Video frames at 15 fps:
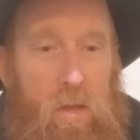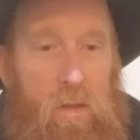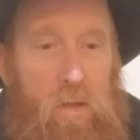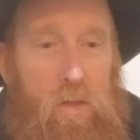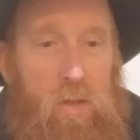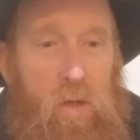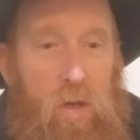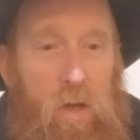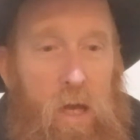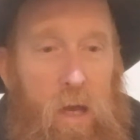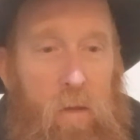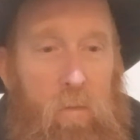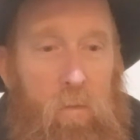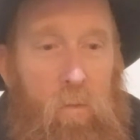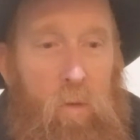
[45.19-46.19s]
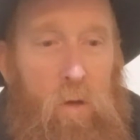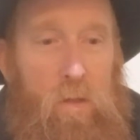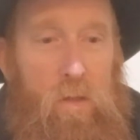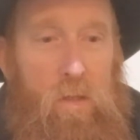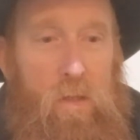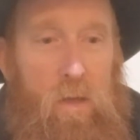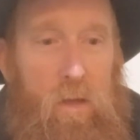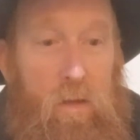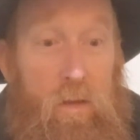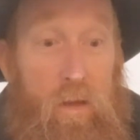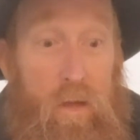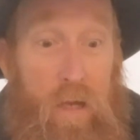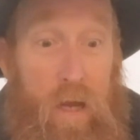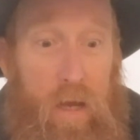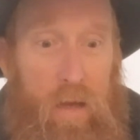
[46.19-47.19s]
surname was
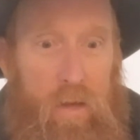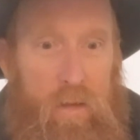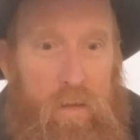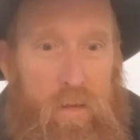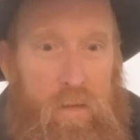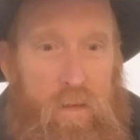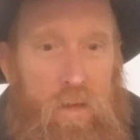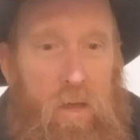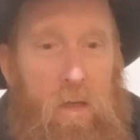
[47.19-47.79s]
Thaddeus,